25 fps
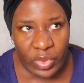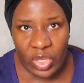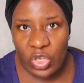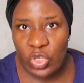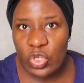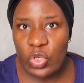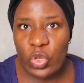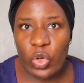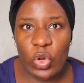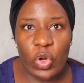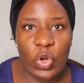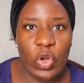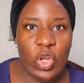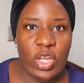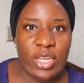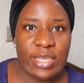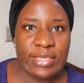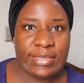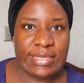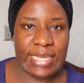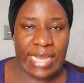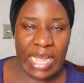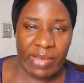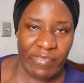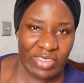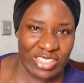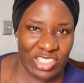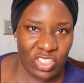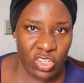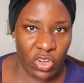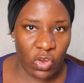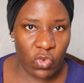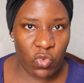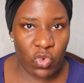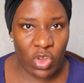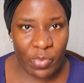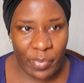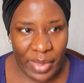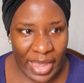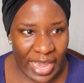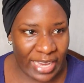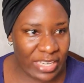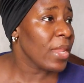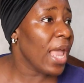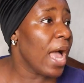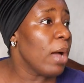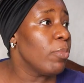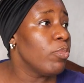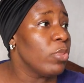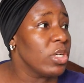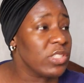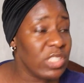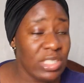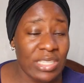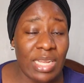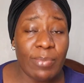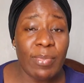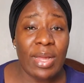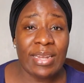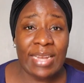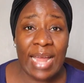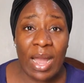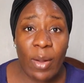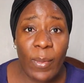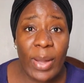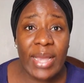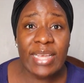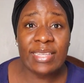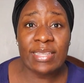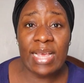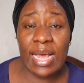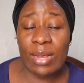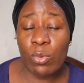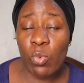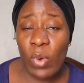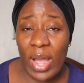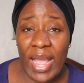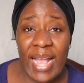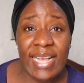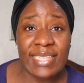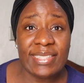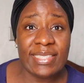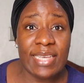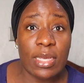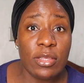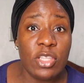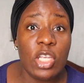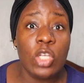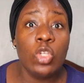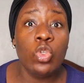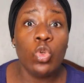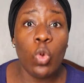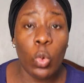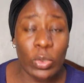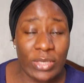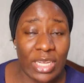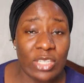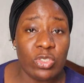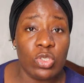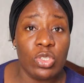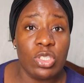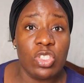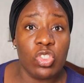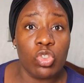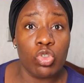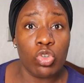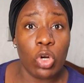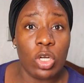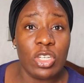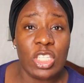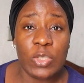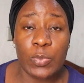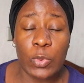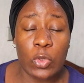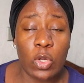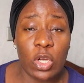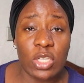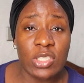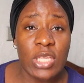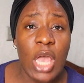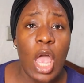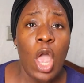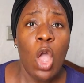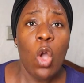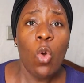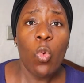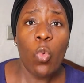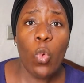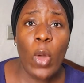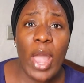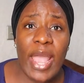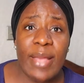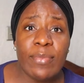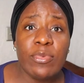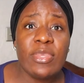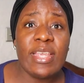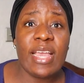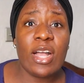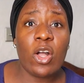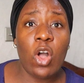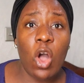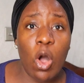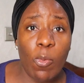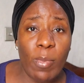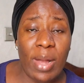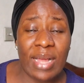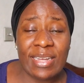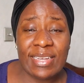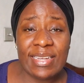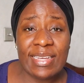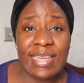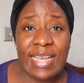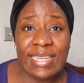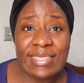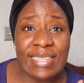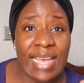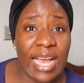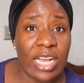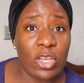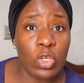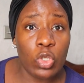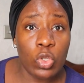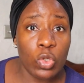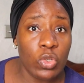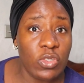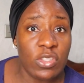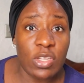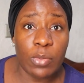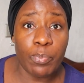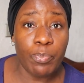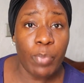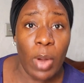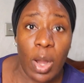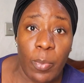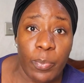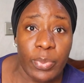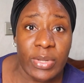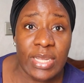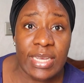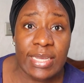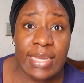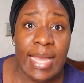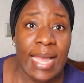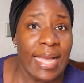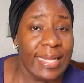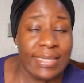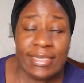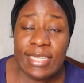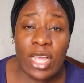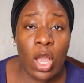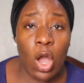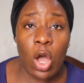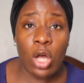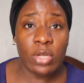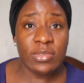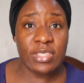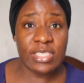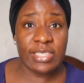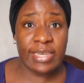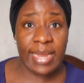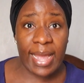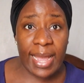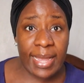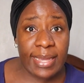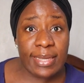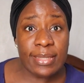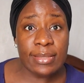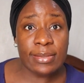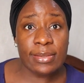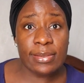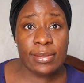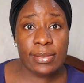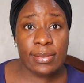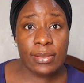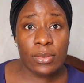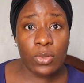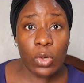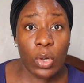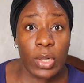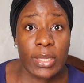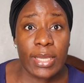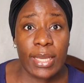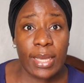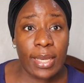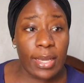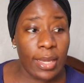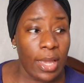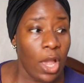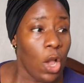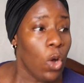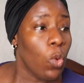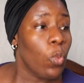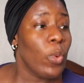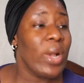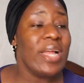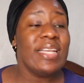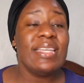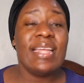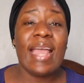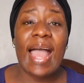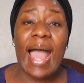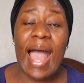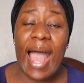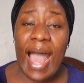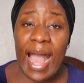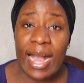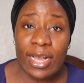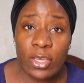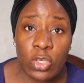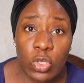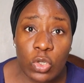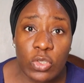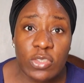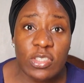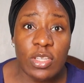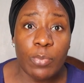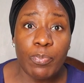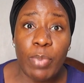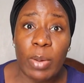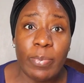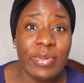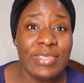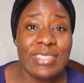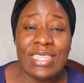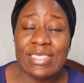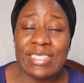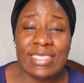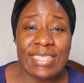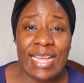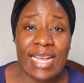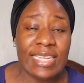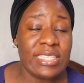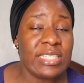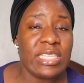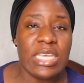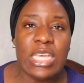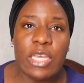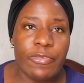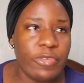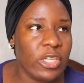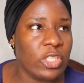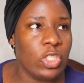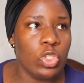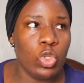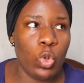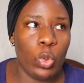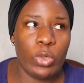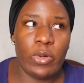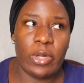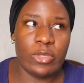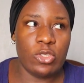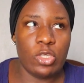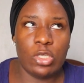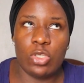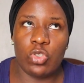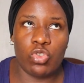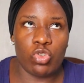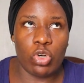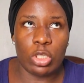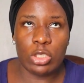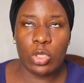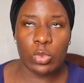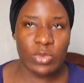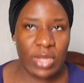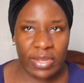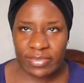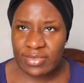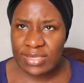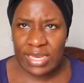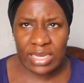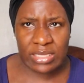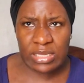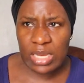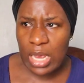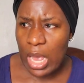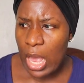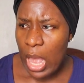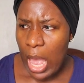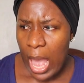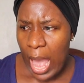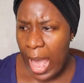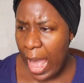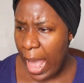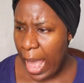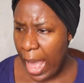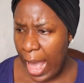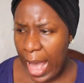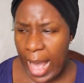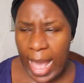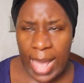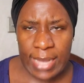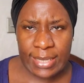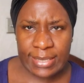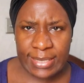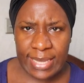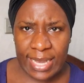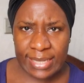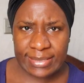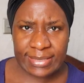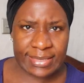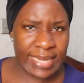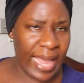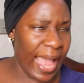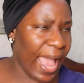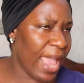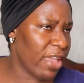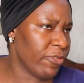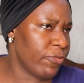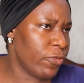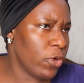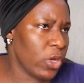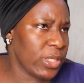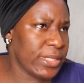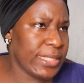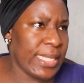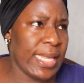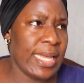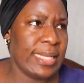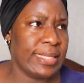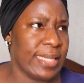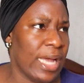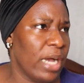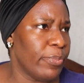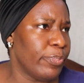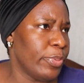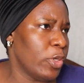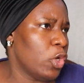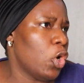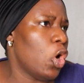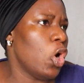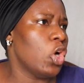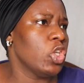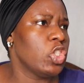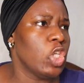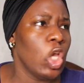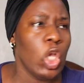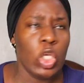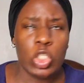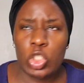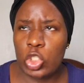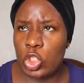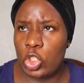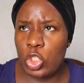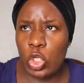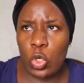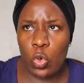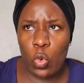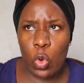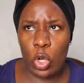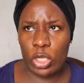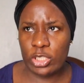you know, take advantage of women. And most of them, and why I say they know what they're doing is wrong, is because when they come and they get accused in public, they all deny it. Okay, when they are accused in public, they deny it. If they didn't know what they're doing is wrong, they would have said, yes, now I forced her now because she didn't